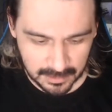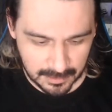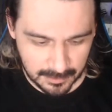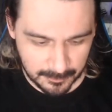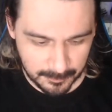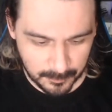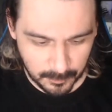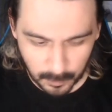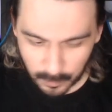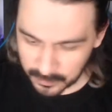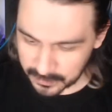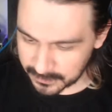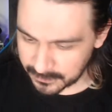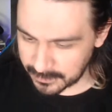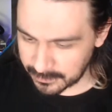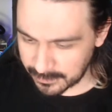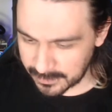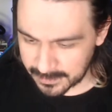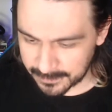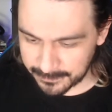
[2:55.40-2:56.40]
most of the
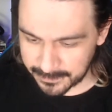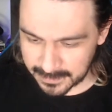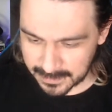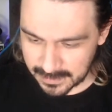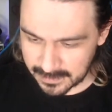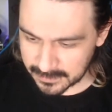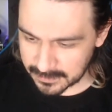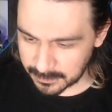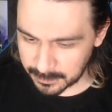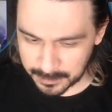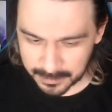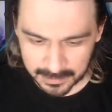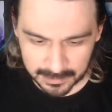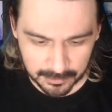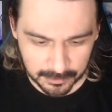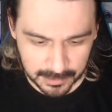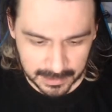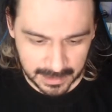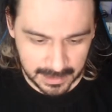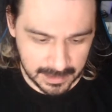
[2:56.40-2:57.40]
rest of the keys are pretty
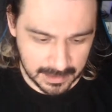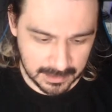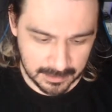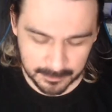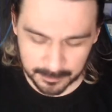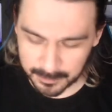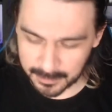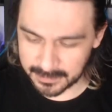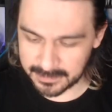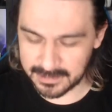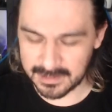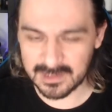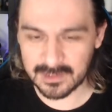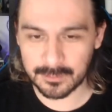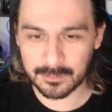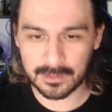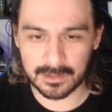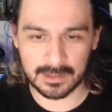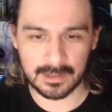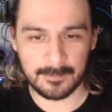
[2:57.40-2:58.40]
okay, but this
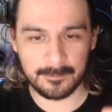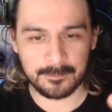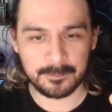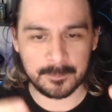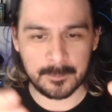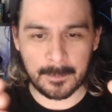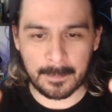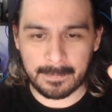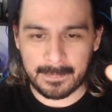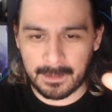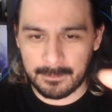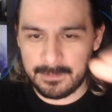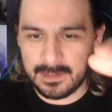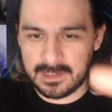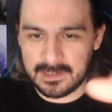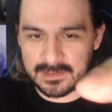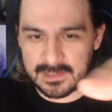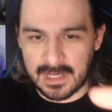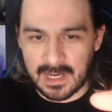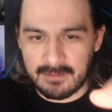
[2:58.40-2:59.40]
one,
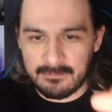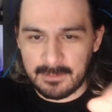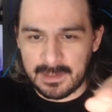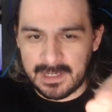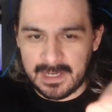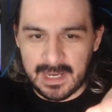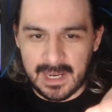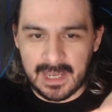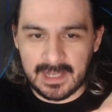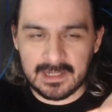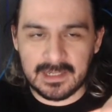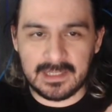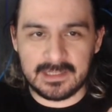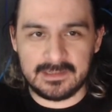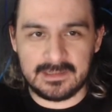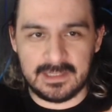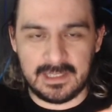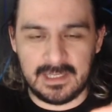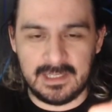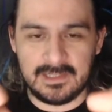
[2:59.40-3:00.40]
because I have my hand like
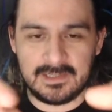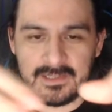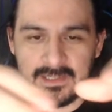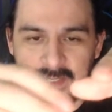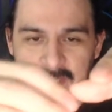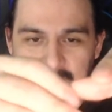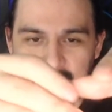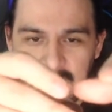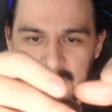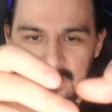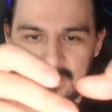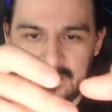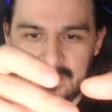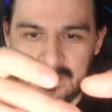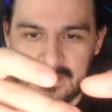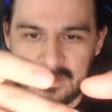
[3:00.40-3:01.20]
this and the